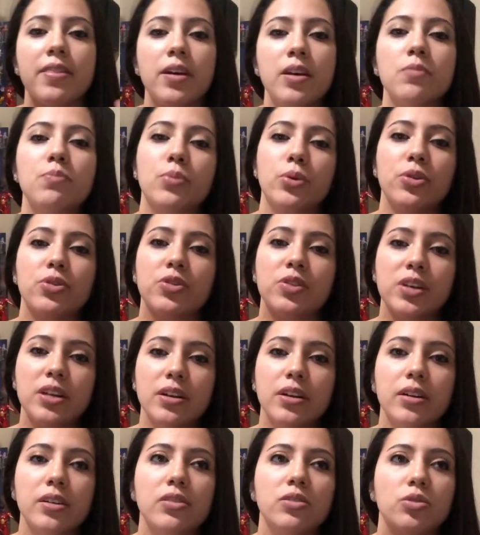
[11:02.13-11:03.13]
then
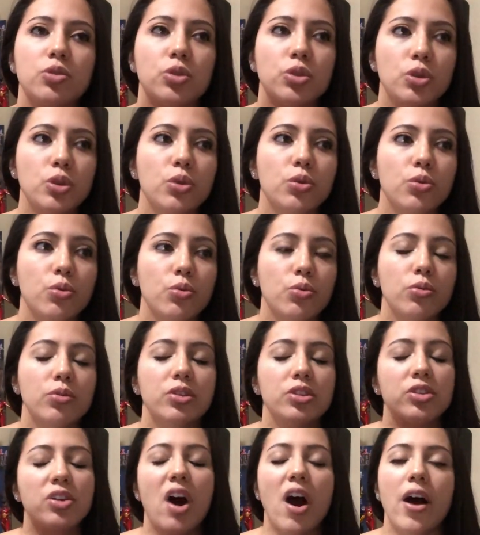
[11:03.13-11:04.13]
proceeded to
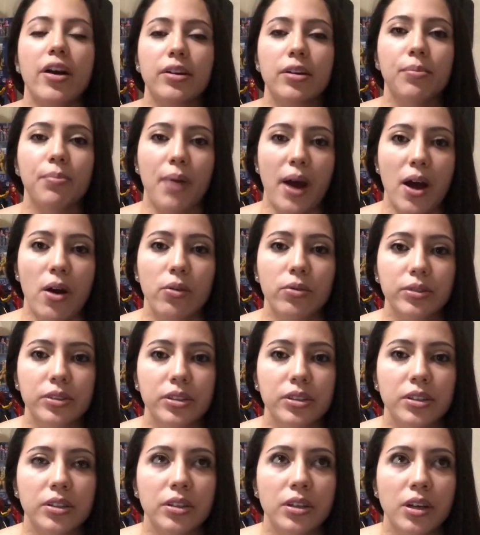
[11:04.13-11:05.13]
talk
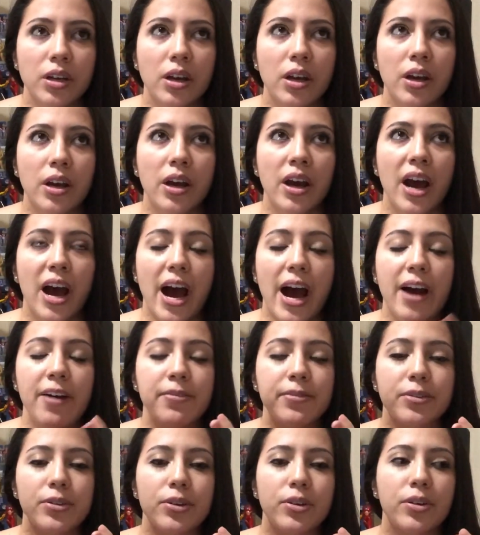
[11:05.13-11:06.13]
about,
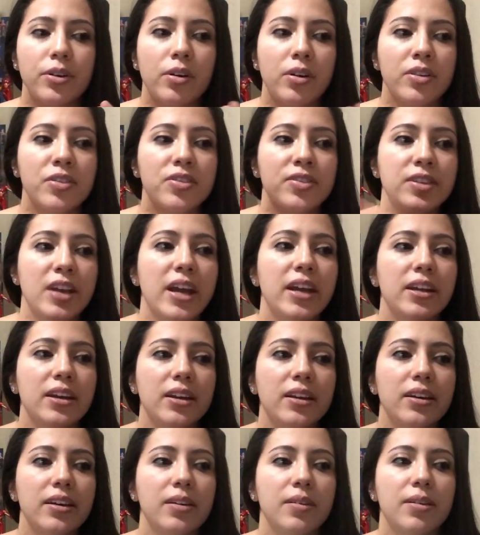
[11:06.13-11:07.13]
after
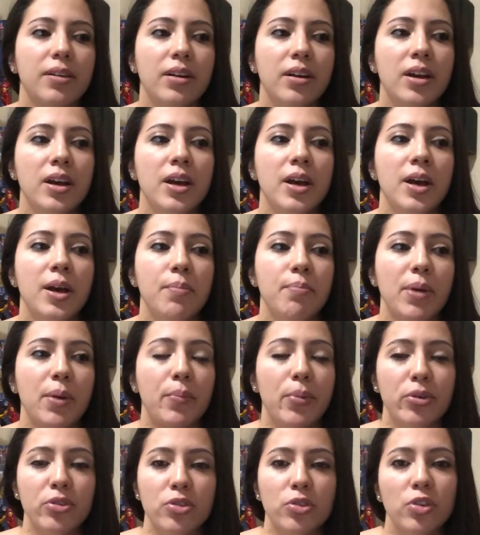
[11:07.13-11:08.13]
stating my
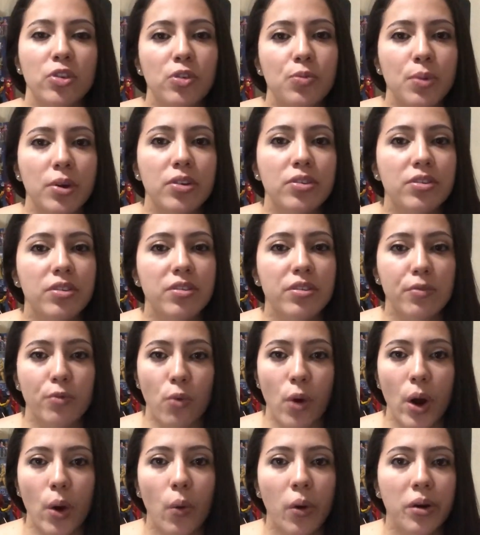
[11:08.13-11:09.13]
personal experiences of
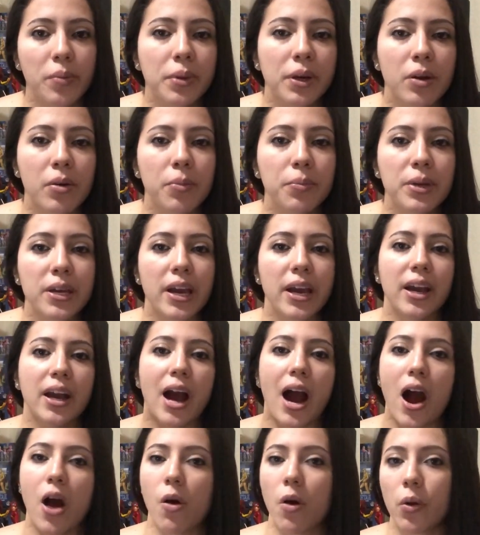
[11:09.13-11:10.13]
why I want to become a PA,
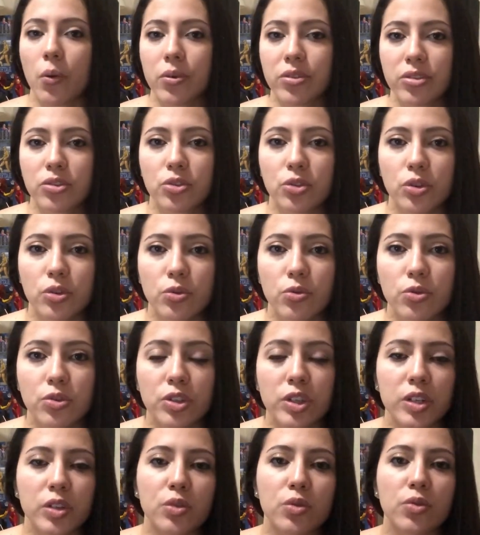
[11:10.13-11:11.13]
how I was
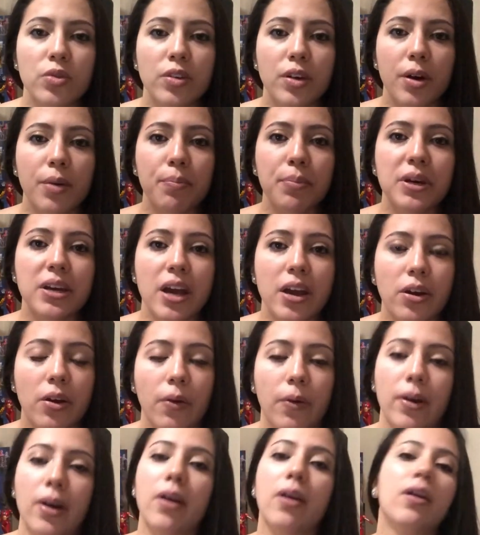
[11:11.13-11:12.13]
introduced to the PA
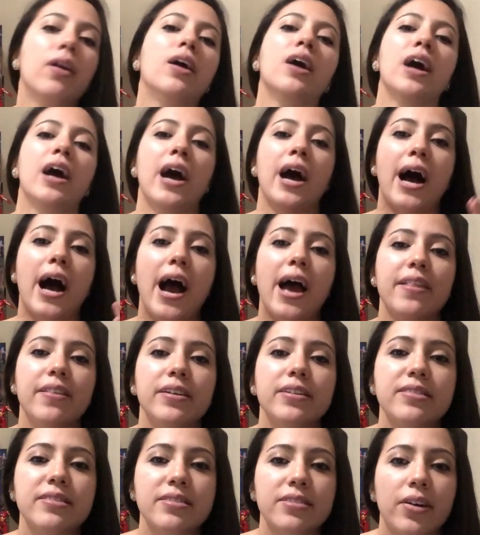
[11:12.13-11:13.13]
career, I
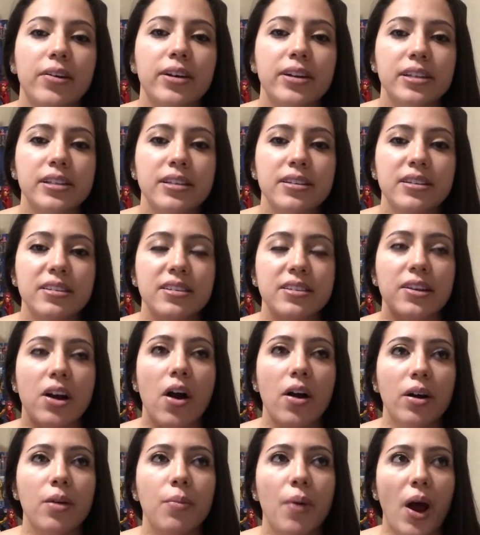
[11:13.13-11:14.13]
then started to
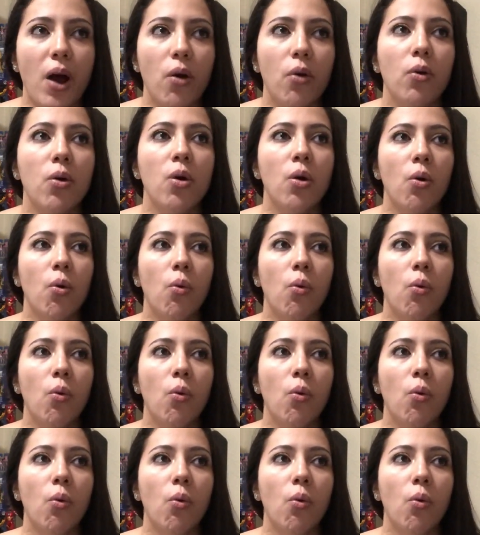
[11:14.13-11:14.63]
talk about